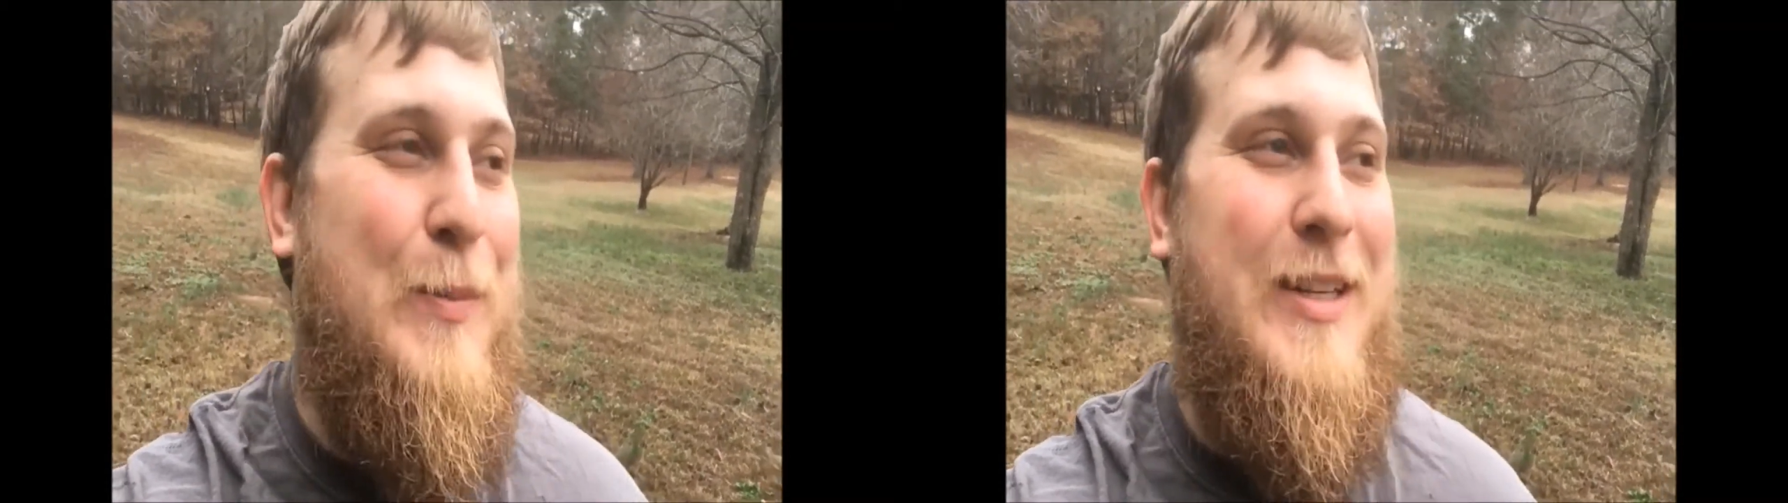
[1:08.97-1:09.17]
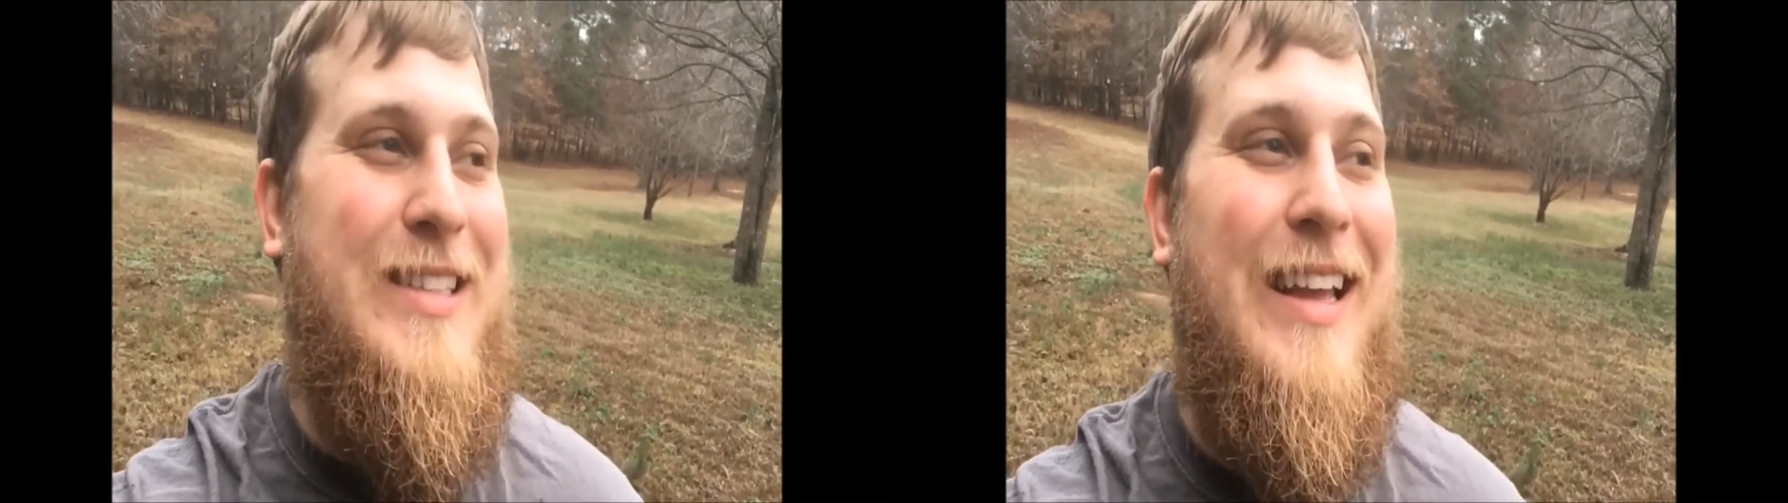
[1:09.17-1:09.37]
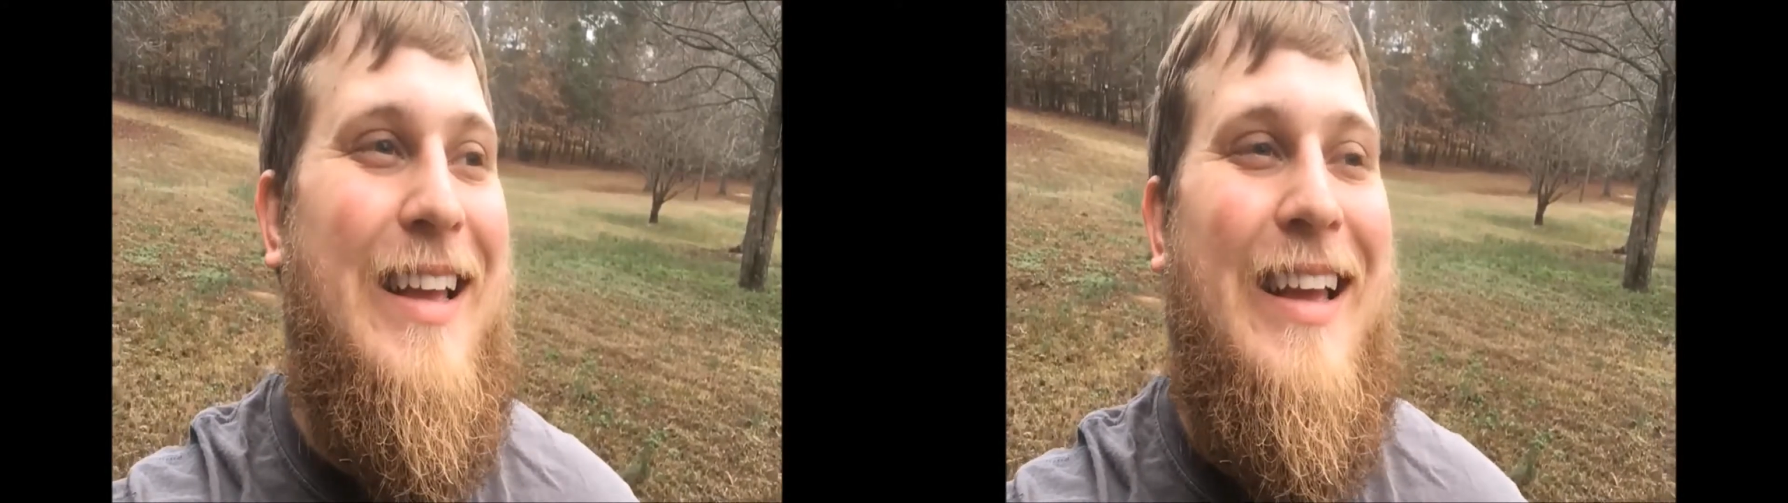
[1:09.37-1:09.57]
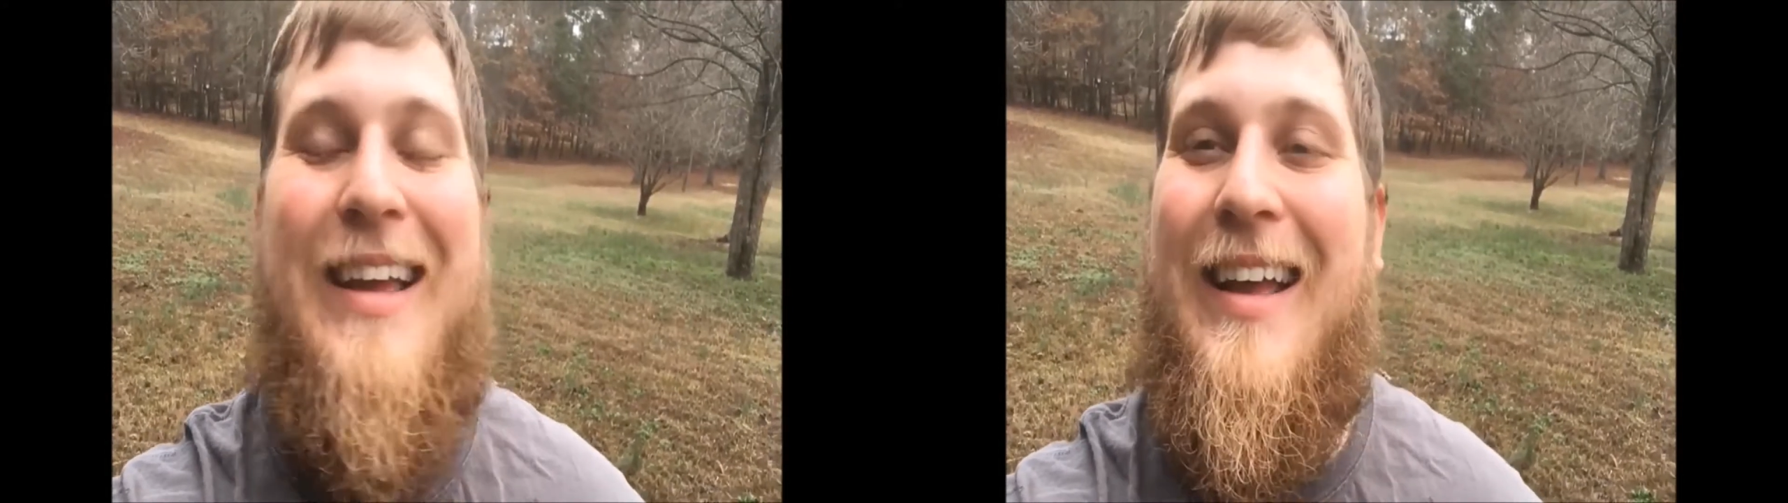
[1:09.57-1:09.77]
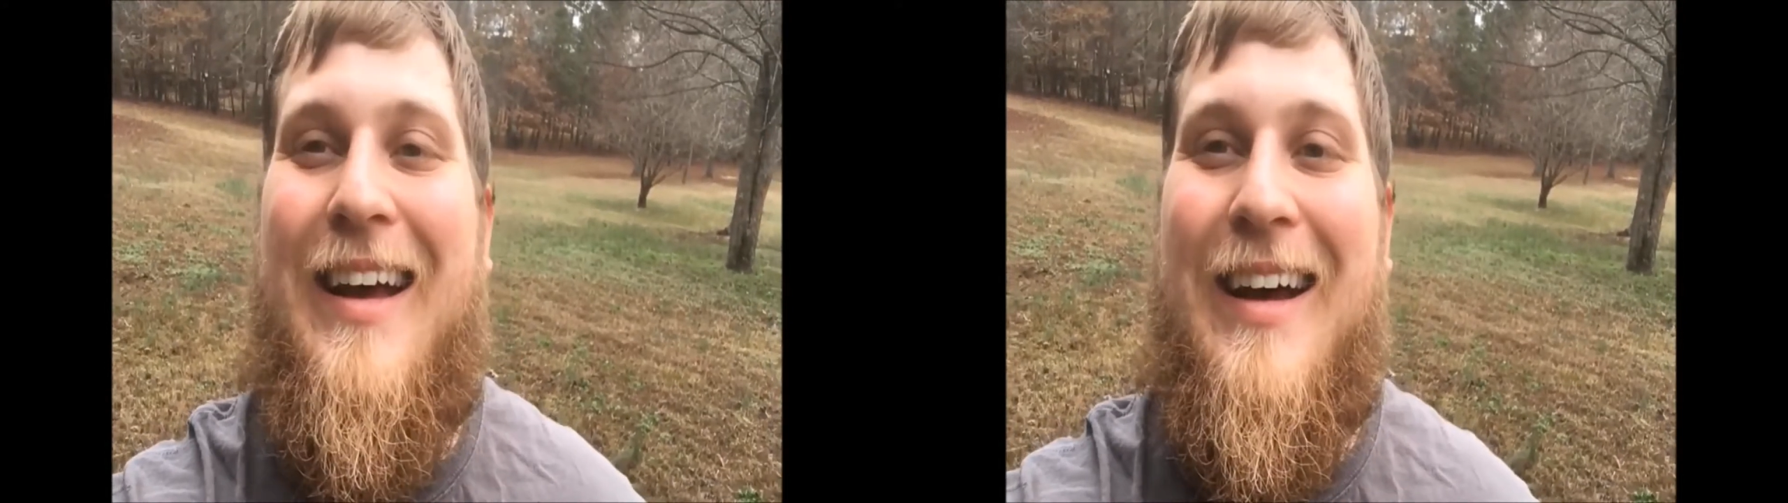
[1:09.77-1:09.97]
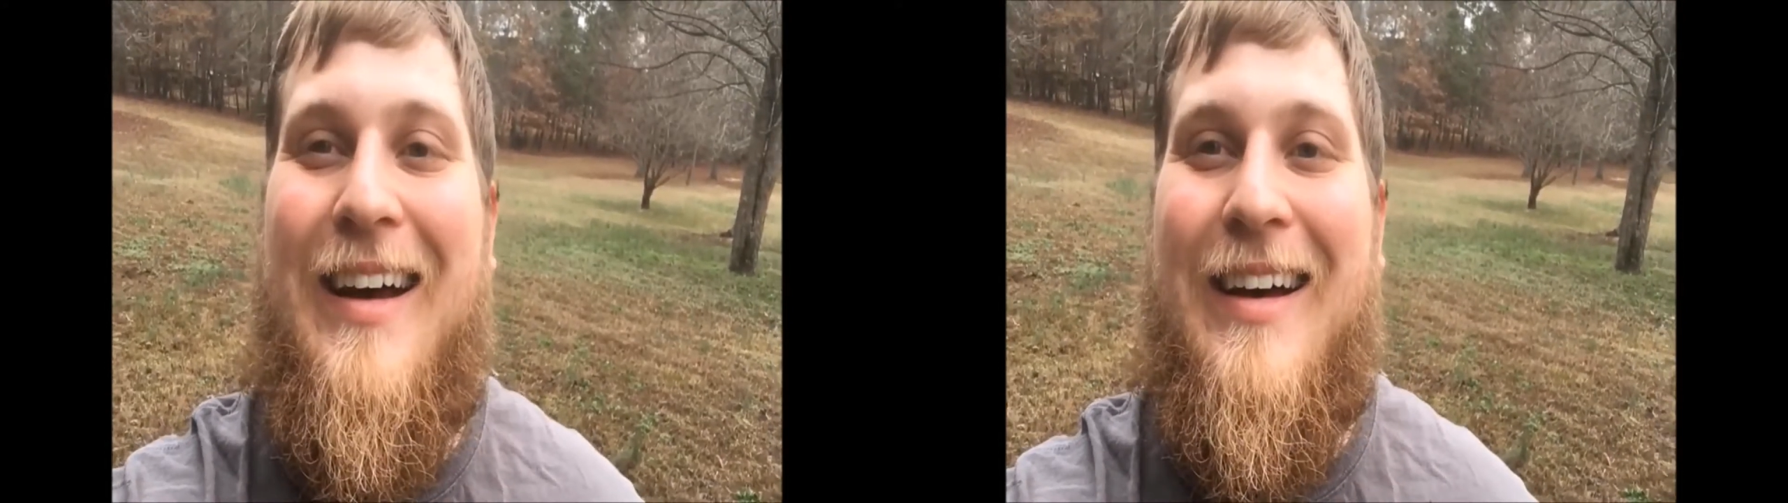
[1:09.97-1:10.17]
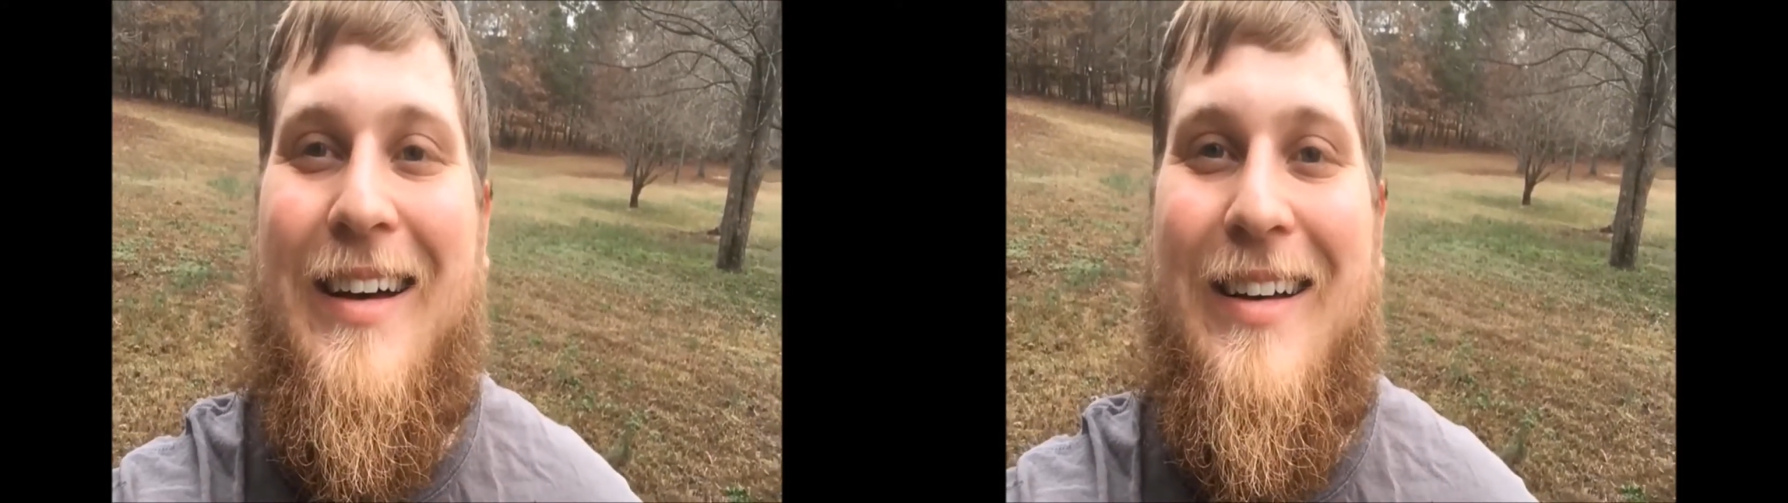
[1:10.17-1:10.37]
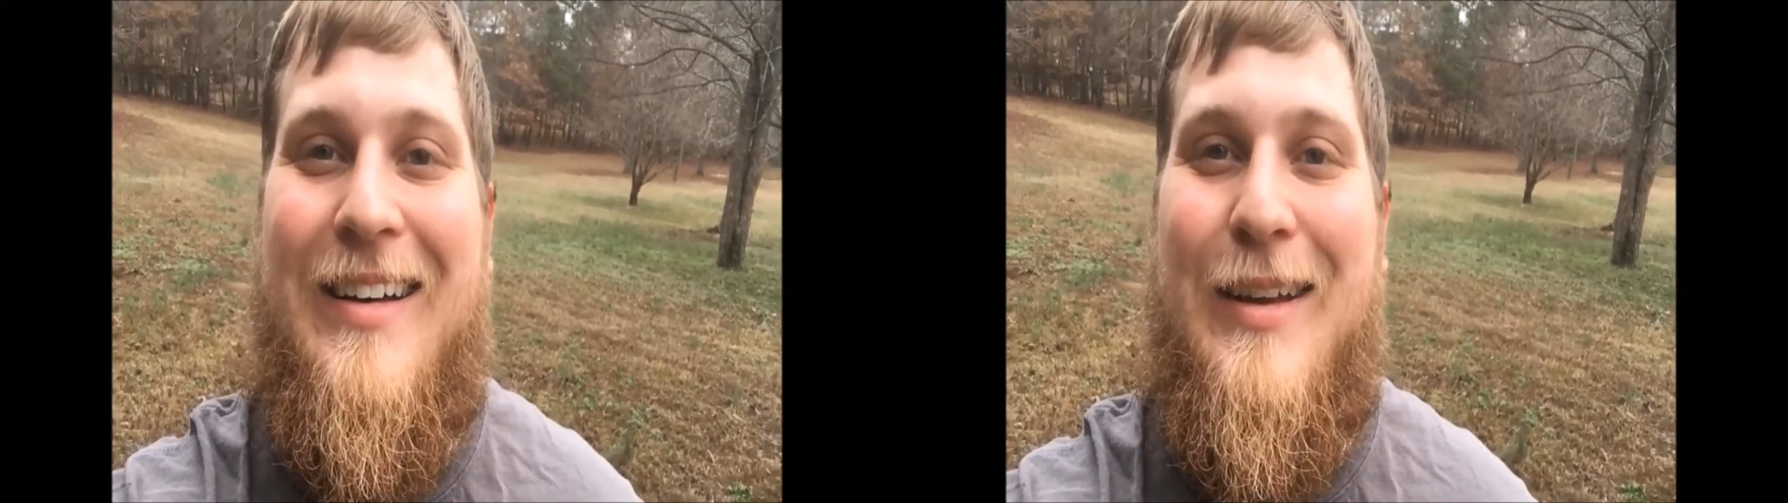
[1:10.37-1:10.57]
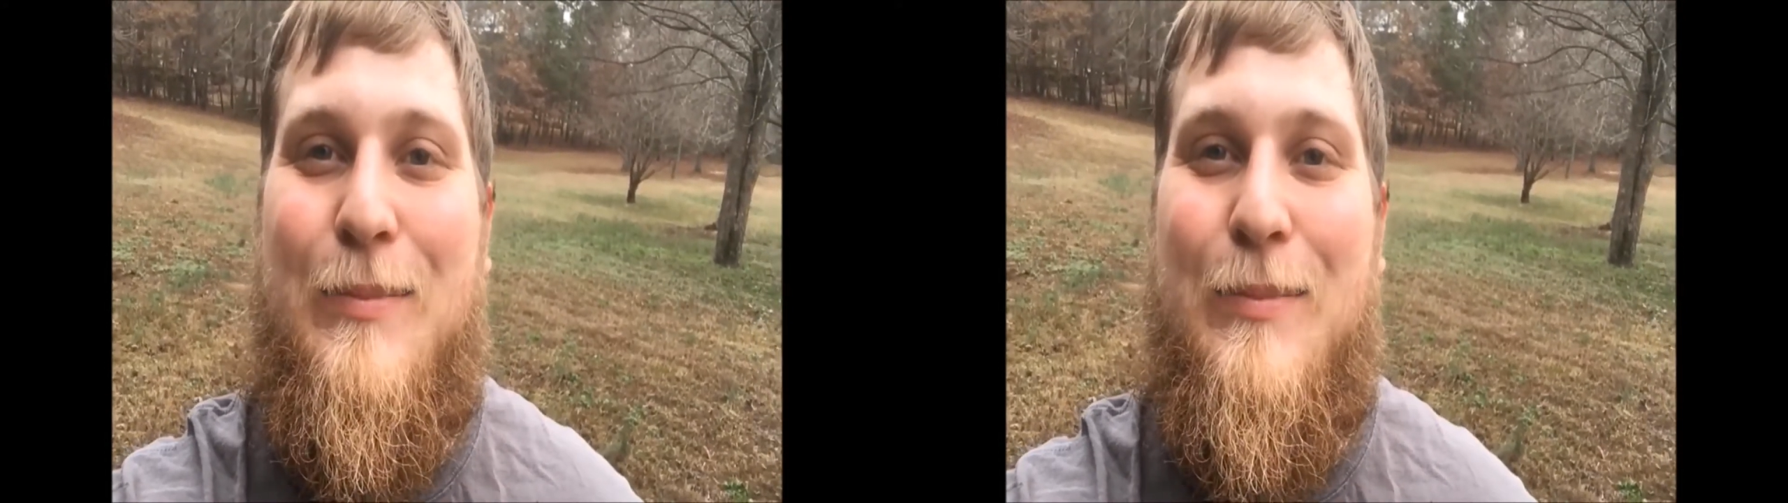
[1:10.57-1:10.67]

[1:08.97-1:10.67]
the